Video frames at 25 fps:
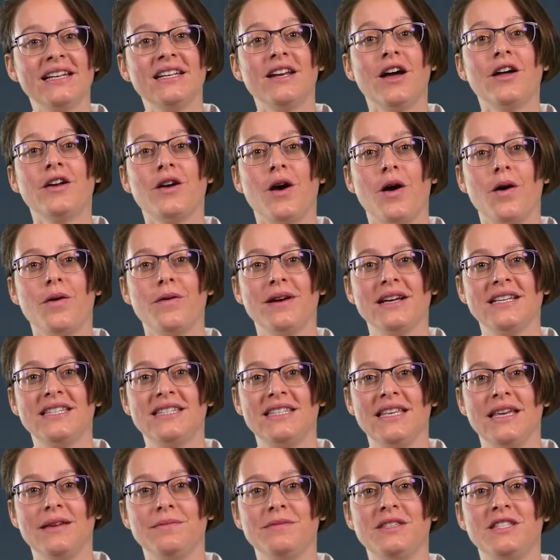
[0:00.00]
it not
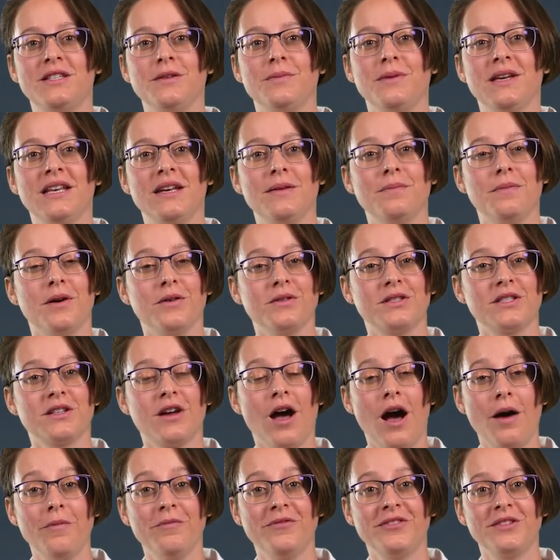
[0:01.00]
always seems to be the
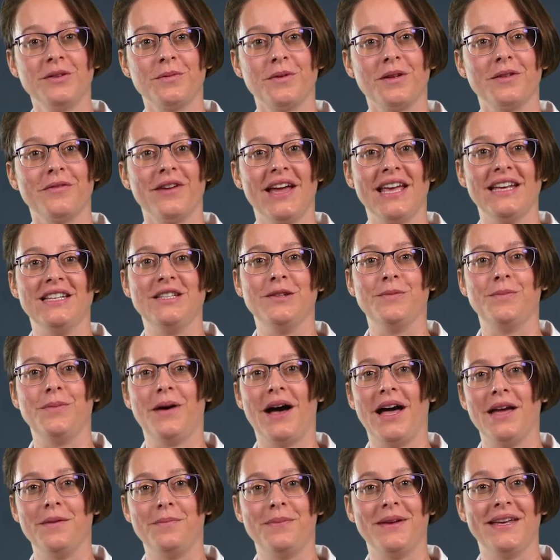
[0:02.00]
most comfortable way to
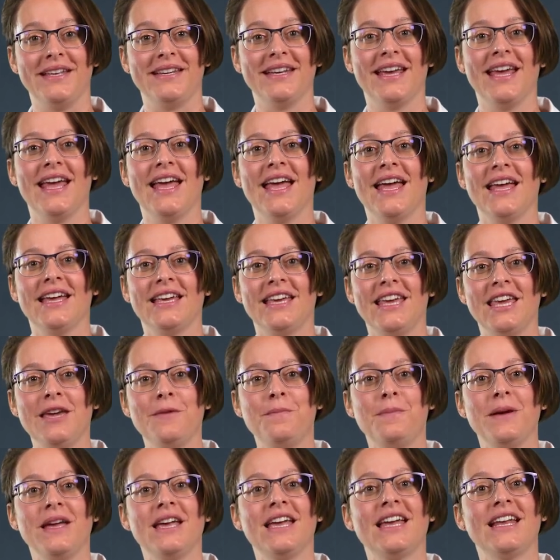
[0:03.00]
pipette,
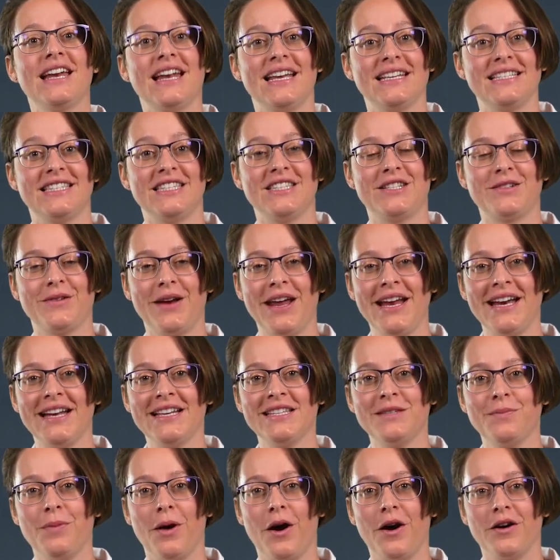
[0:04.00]
keeping it as straight
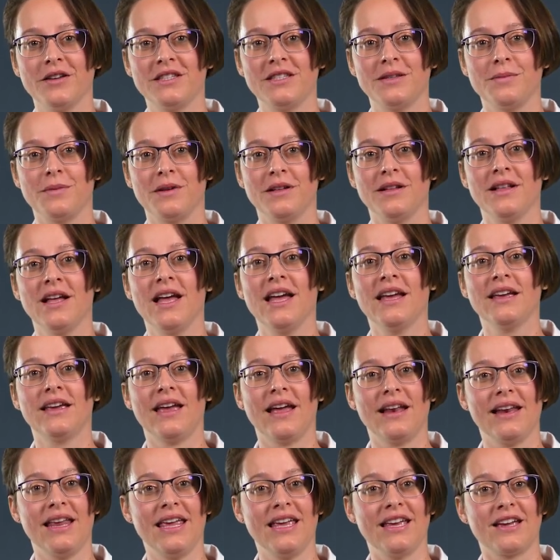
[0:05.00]
as possible
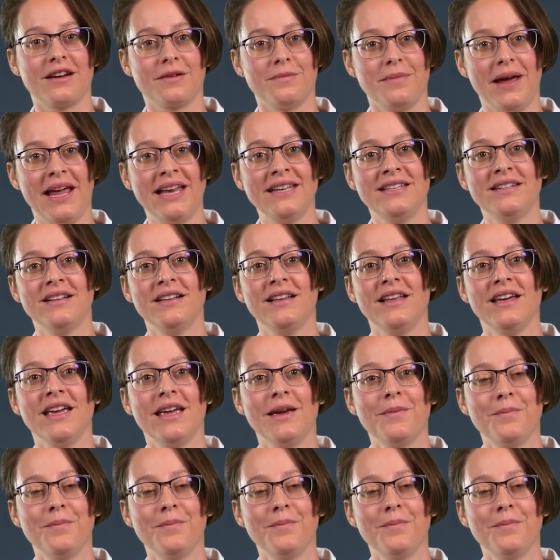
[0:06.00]
can incrementally